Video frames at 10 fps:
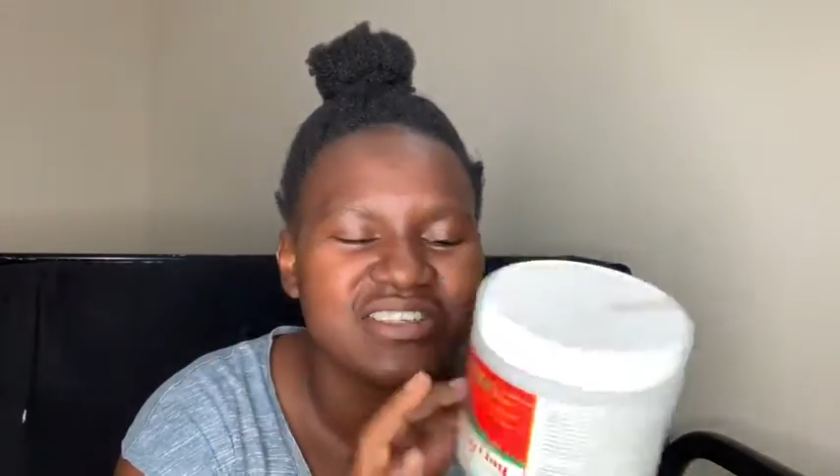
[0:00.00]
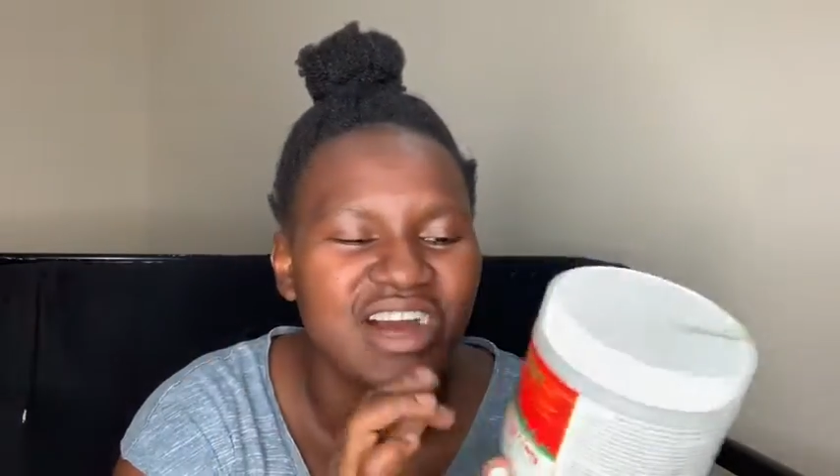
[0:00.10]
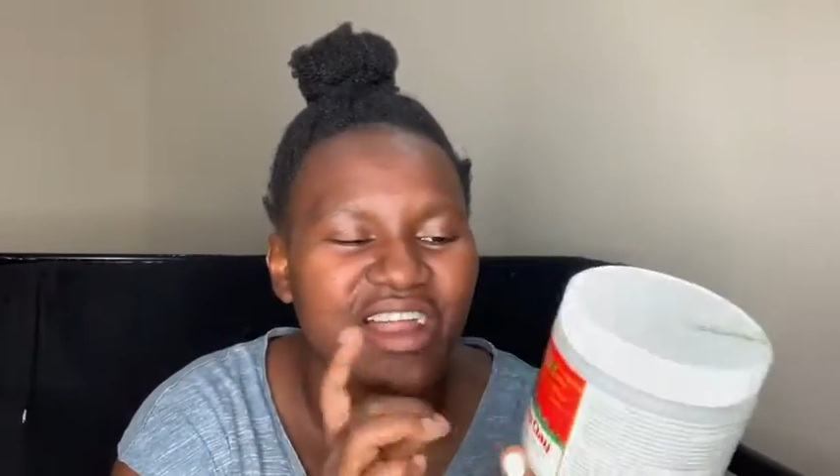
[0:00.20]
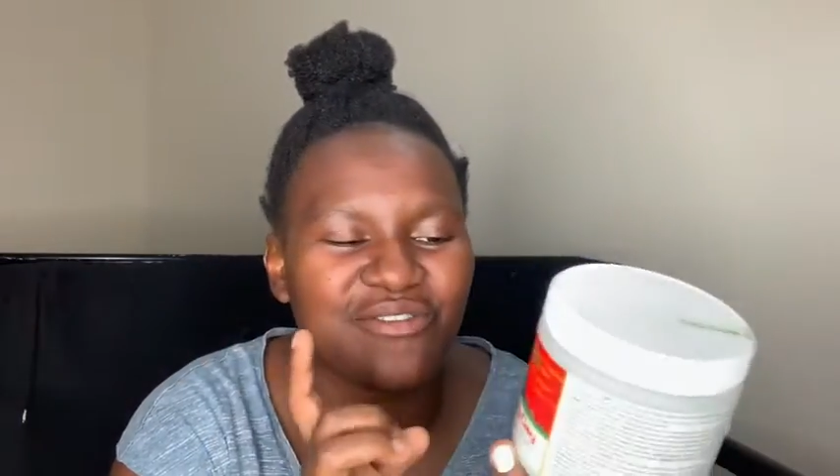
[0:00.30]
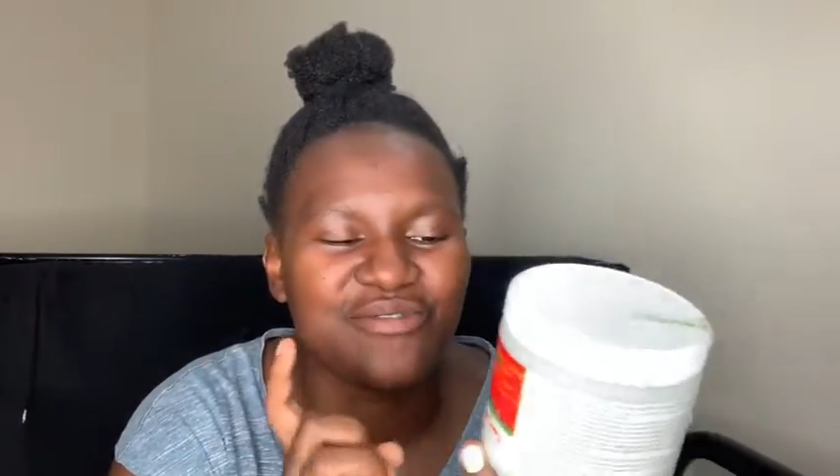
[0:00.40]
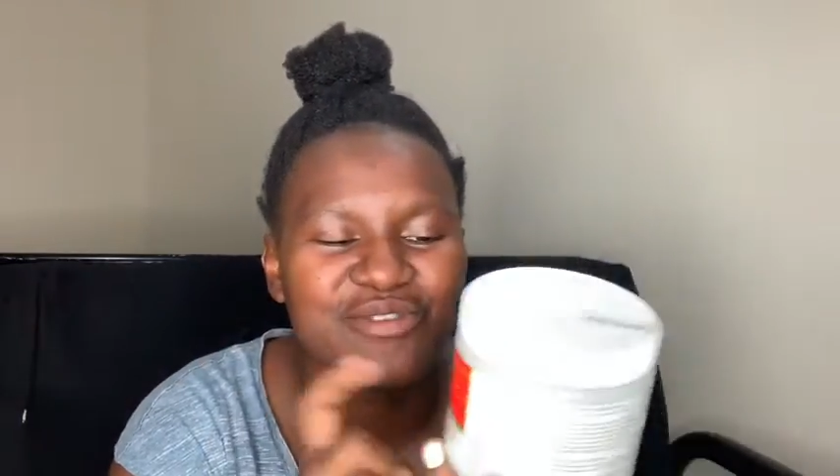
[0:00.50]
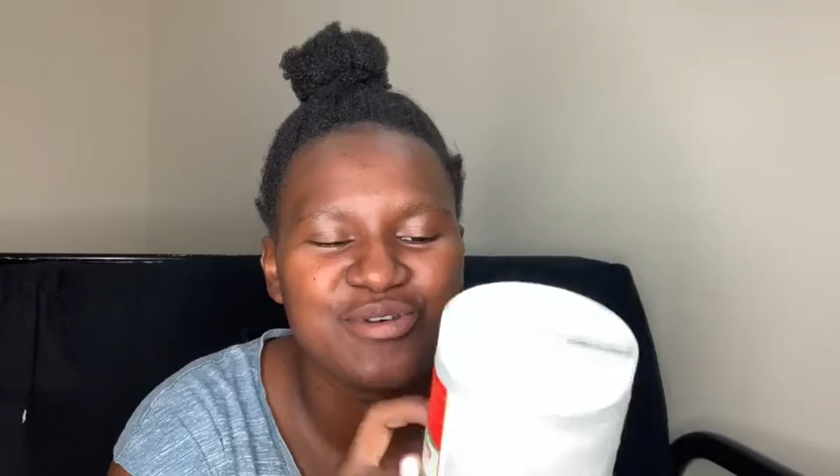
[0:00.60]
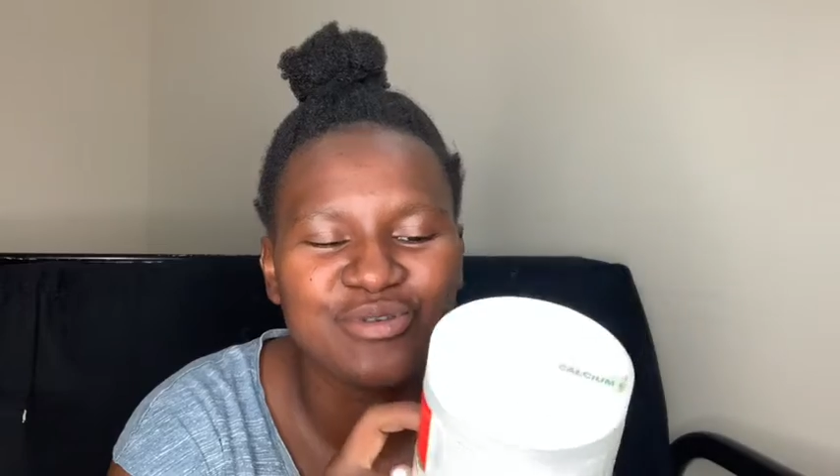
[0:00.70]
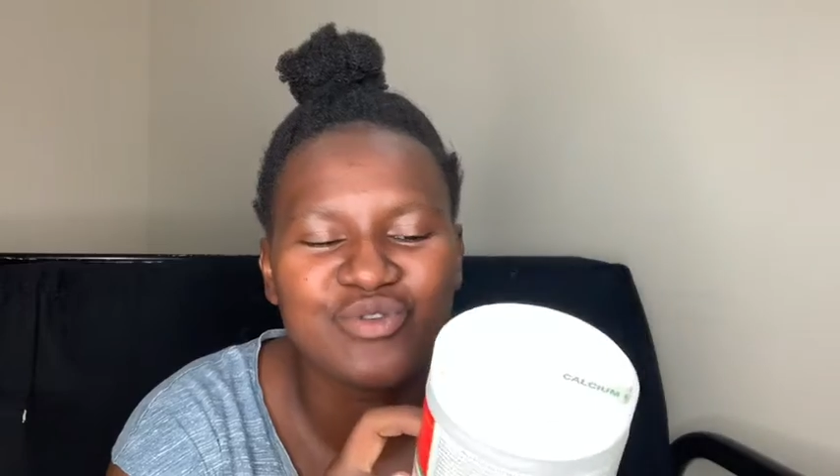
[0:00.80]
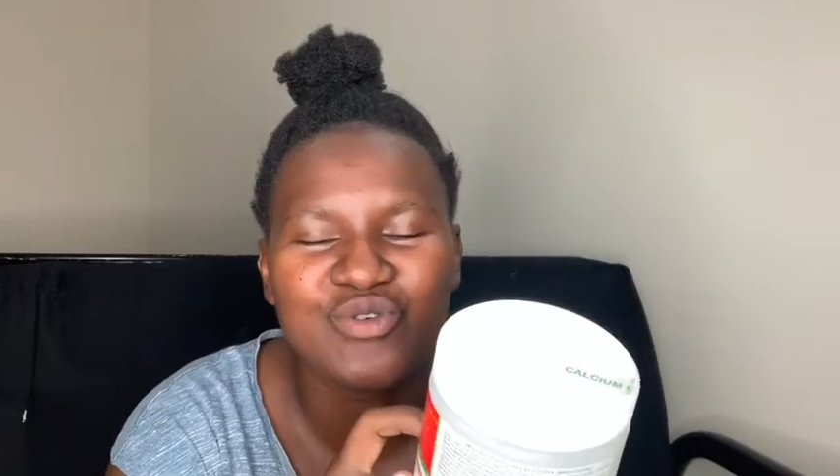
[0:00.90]
on
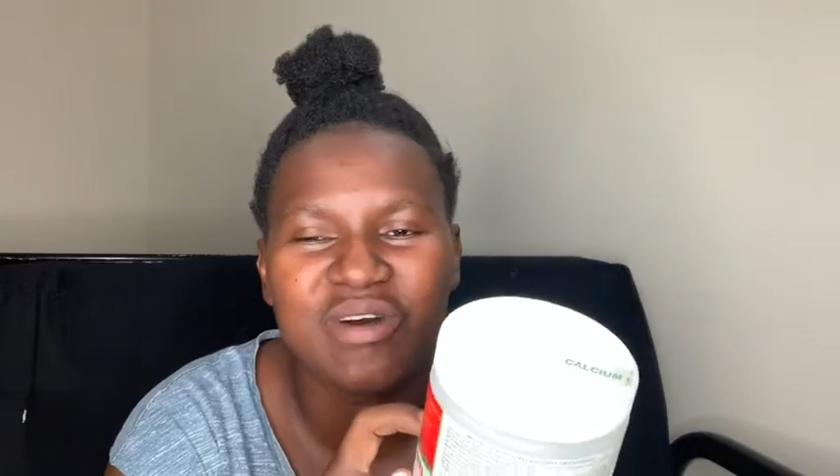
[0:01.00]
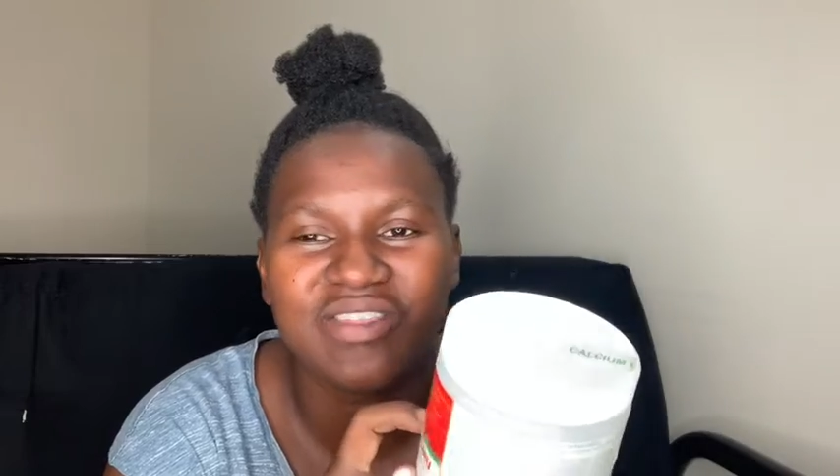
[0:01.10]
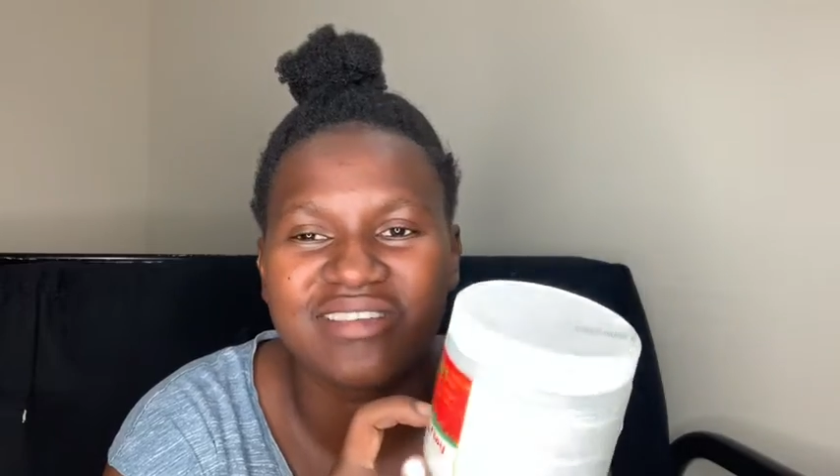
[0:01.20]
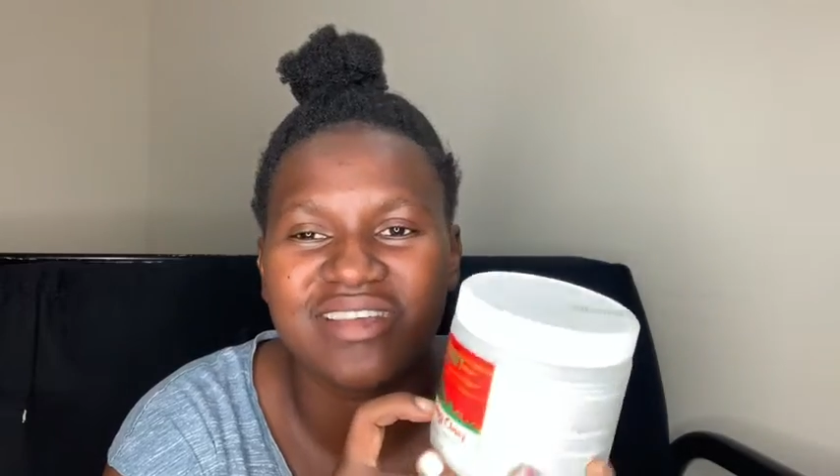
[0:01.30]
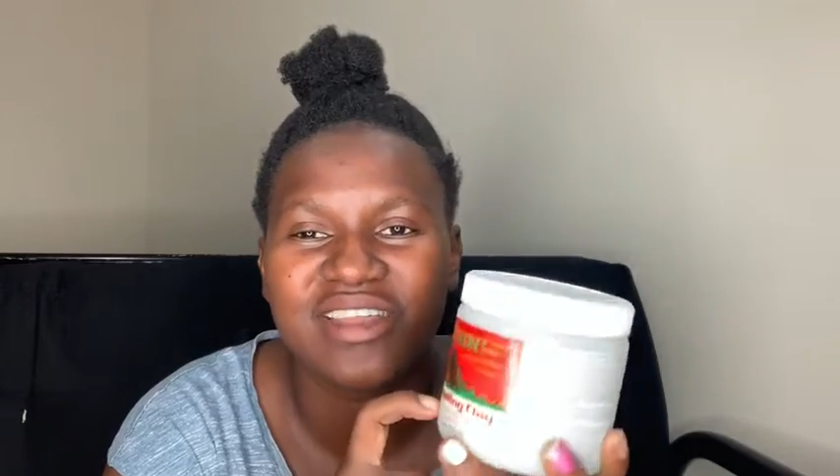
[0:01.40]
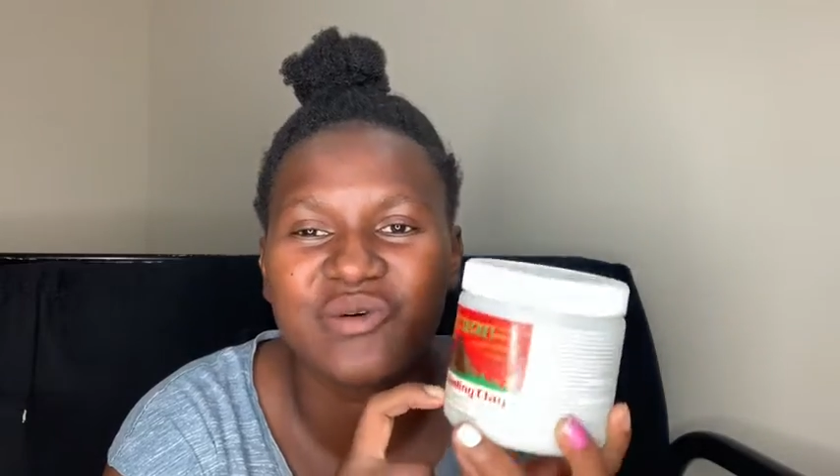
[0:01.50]
YouTube, and they said it